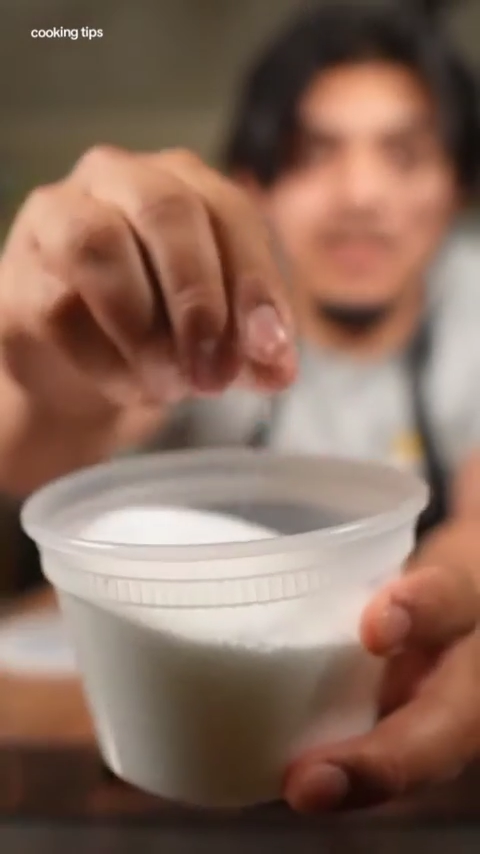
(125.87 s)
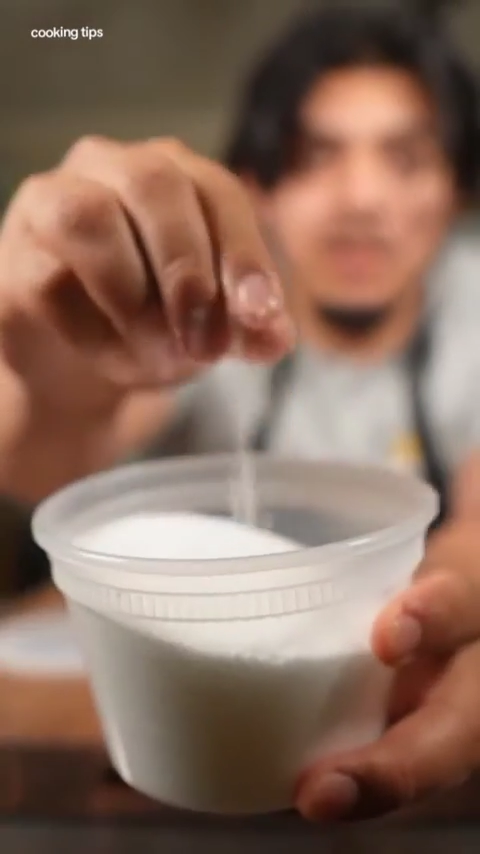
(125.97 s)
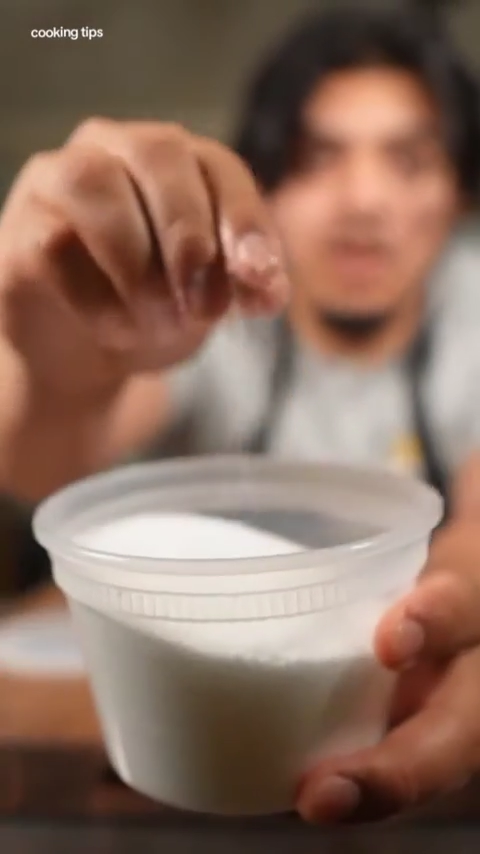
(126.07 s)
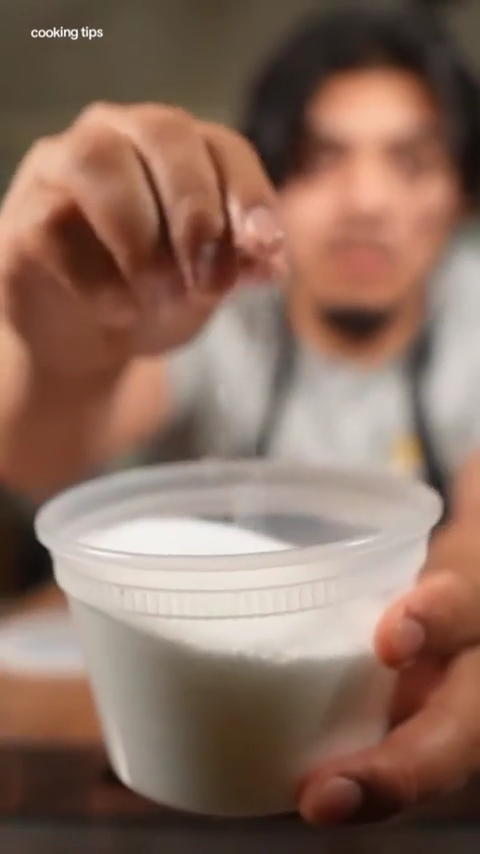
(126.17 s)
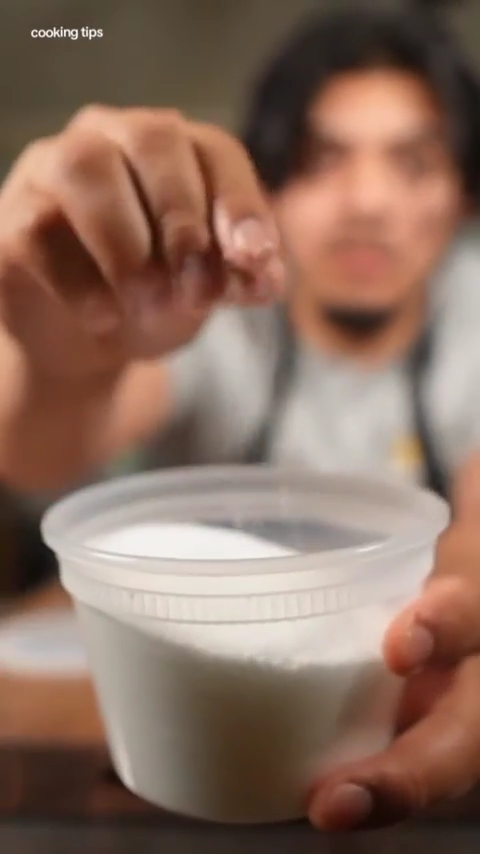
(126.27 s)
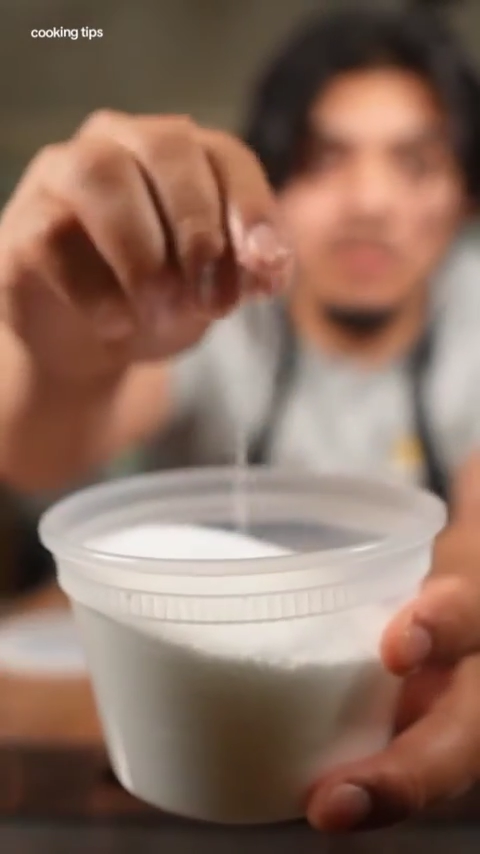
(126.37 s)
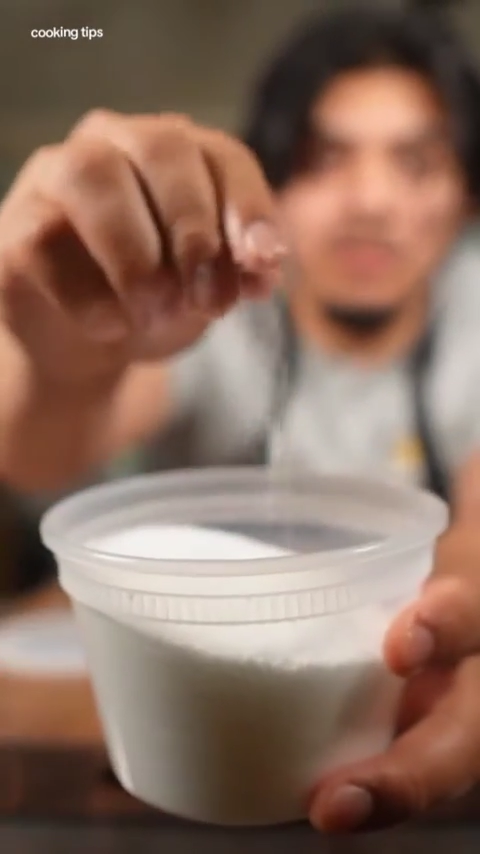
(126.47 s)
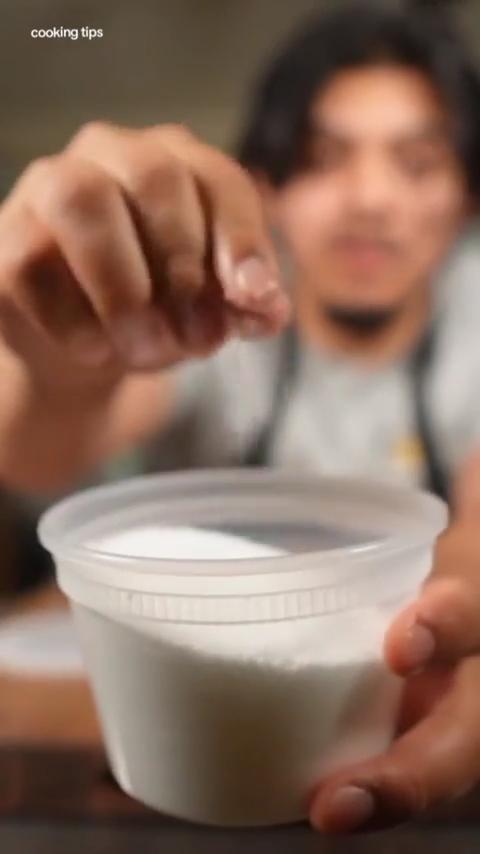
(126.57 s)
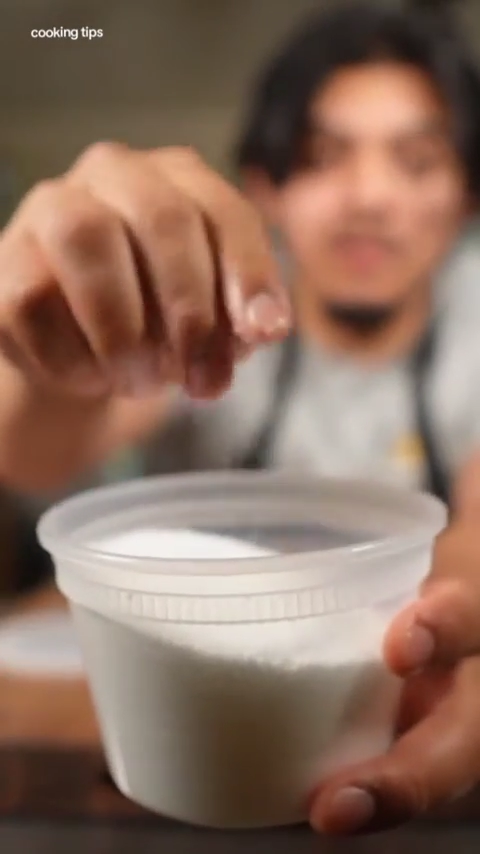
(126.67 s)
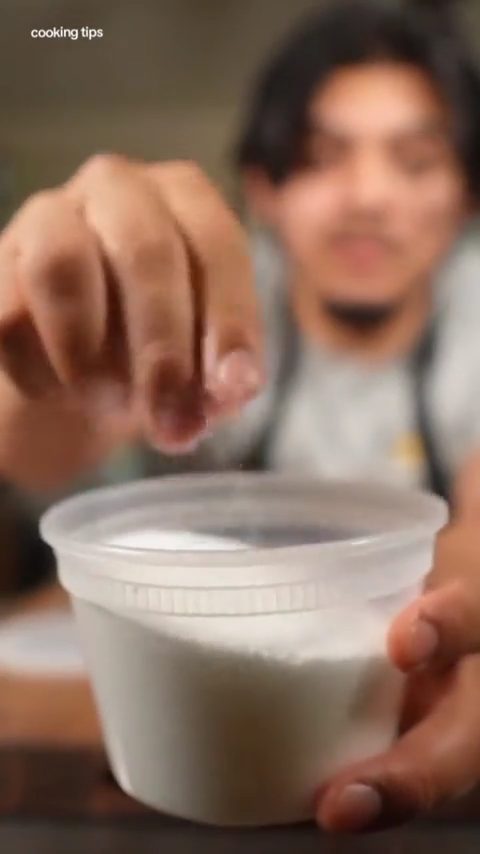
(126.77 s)
is kosher
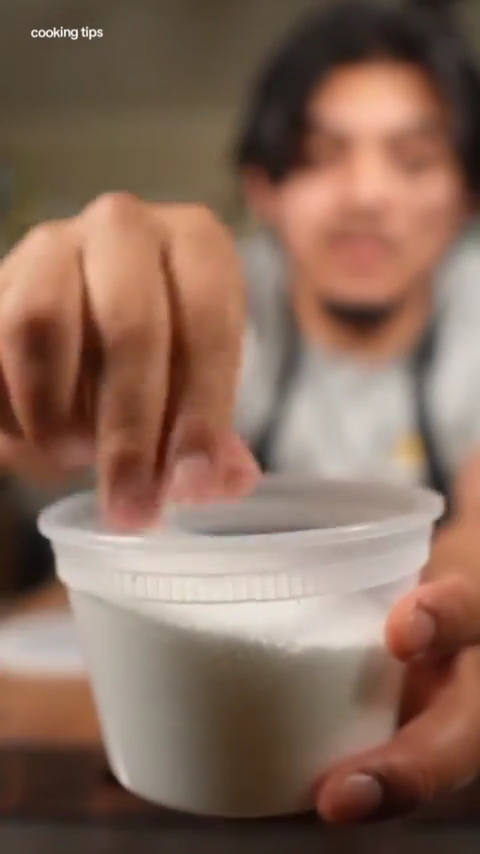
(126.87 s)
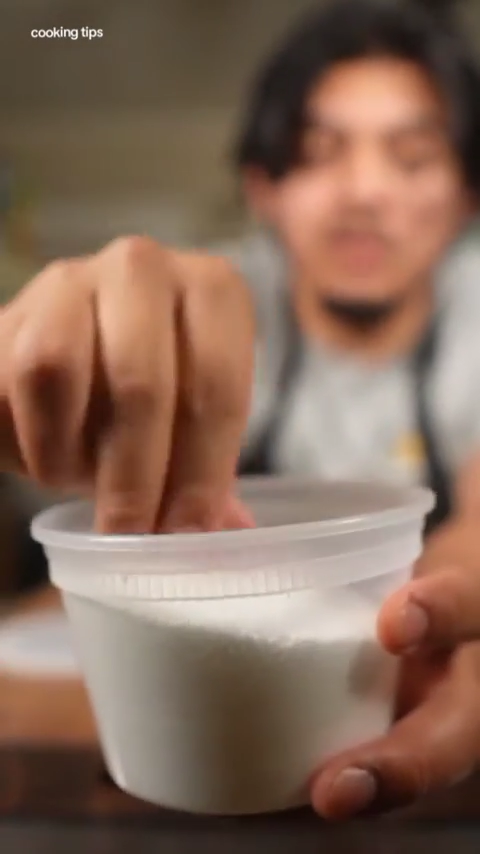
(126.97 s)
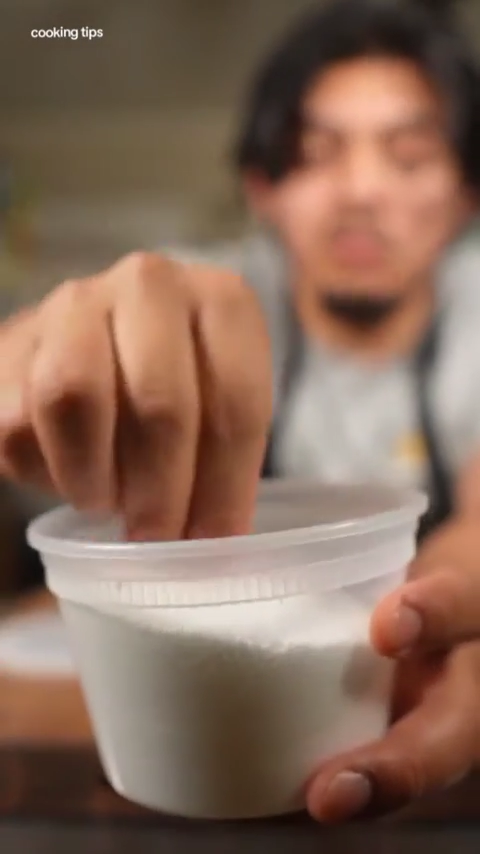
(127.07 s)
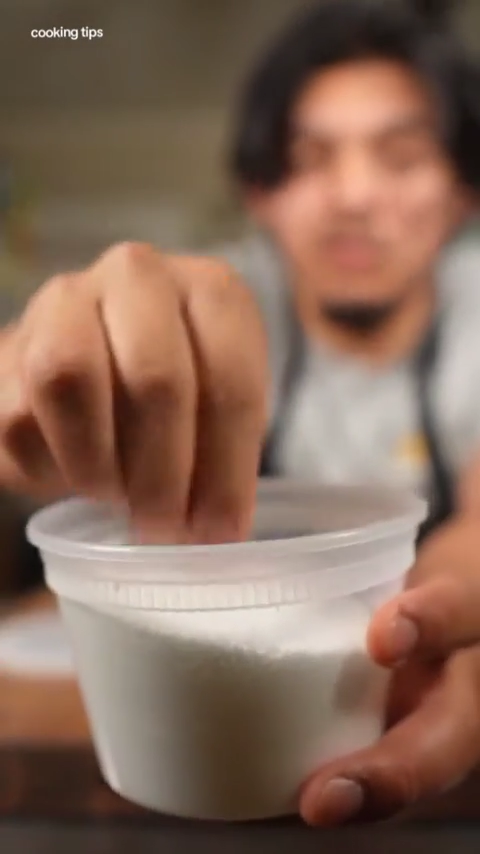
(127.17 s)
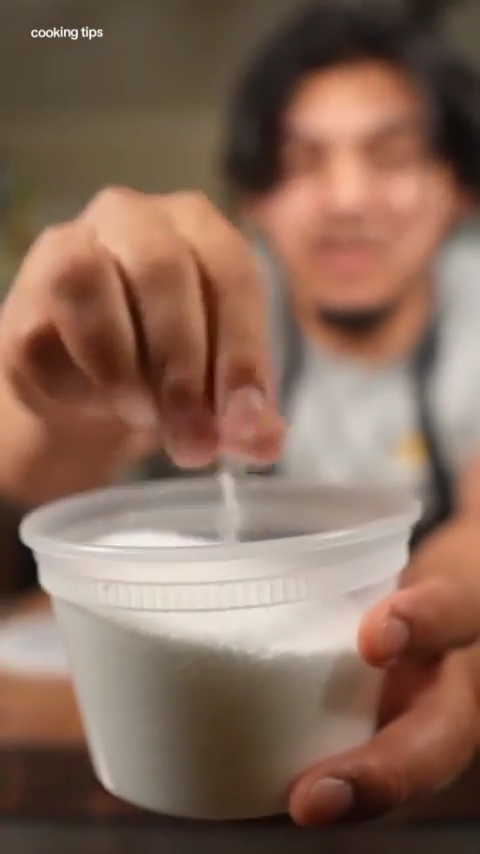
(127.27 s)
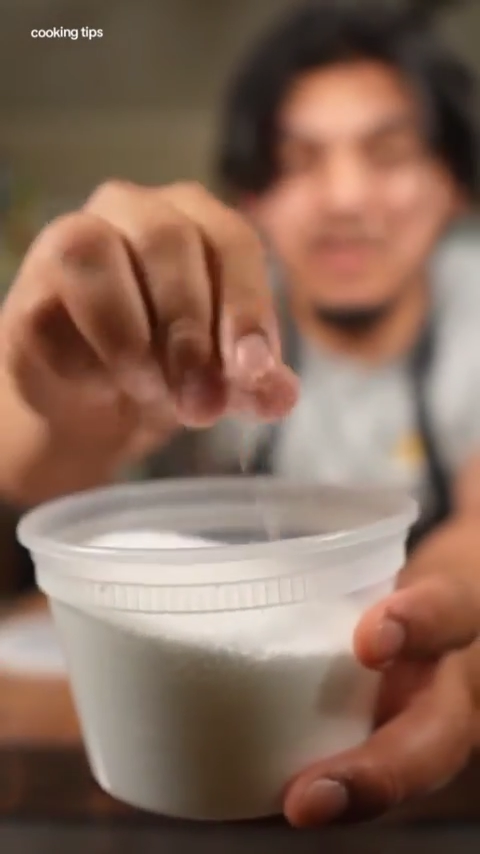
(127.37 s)
salt. This is really